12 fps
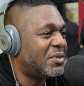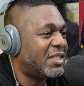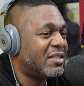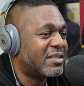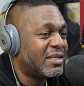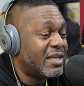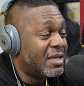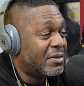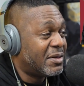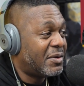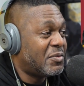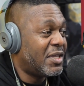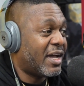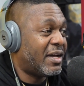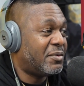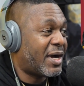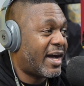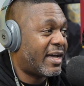We look, we
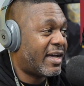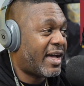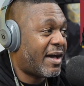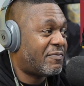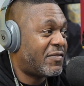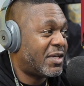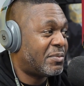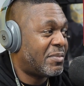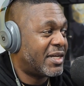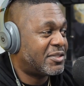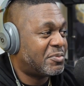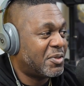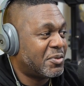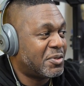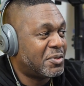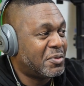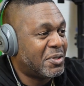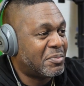I, I felt my
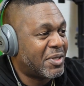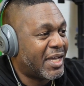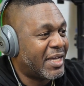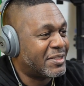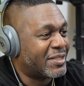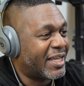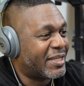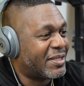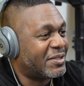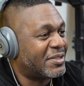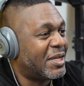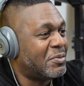spirit through them guys, like mm -hmm.